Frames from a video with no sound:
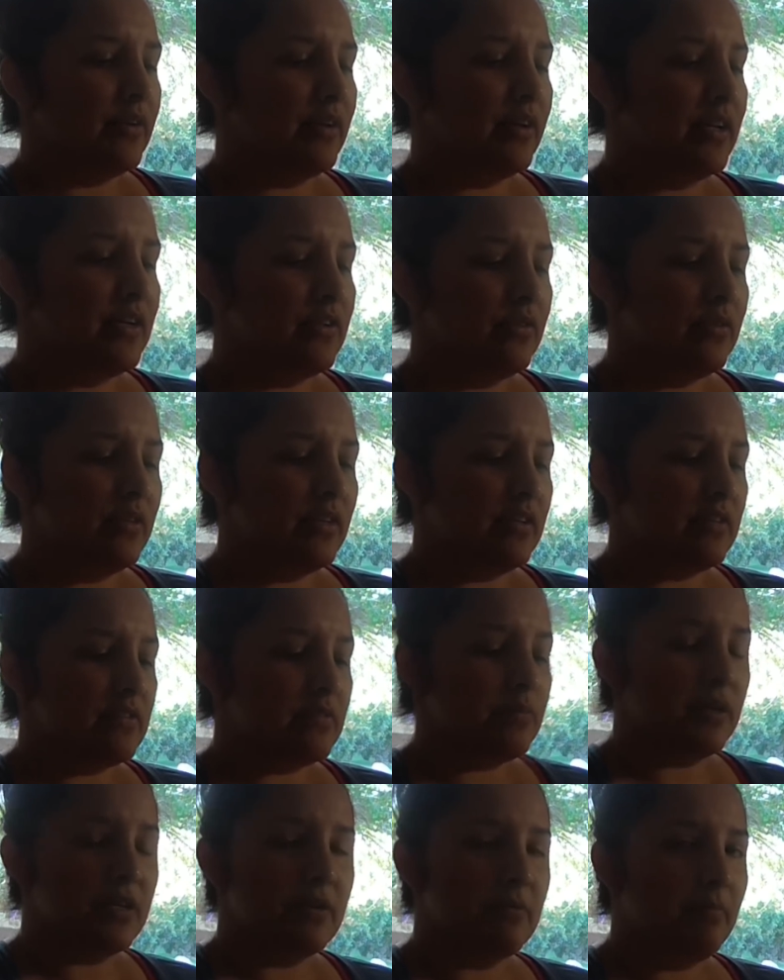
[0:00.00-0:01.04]
You can do
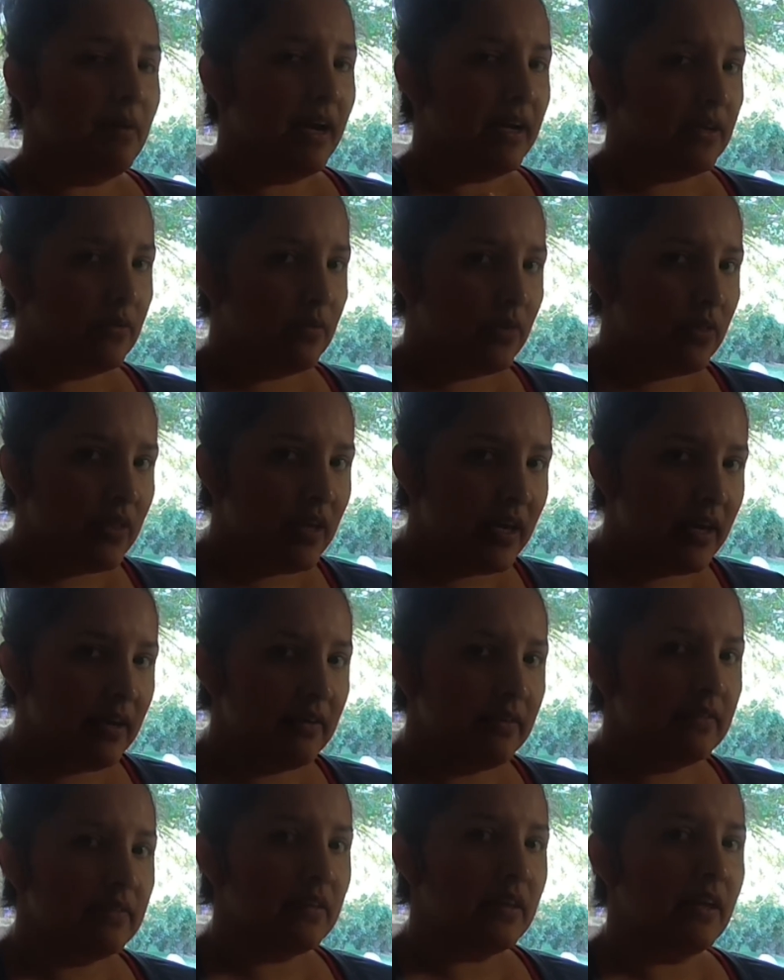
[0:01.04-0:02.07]
this when you buy new
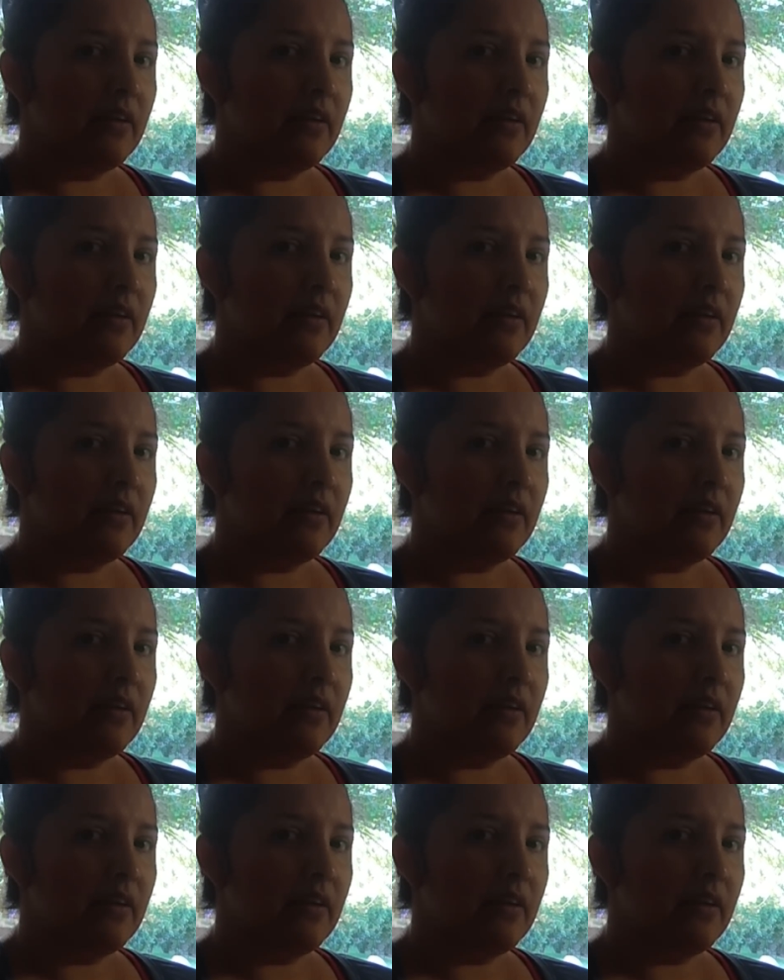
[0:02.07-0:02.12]
things.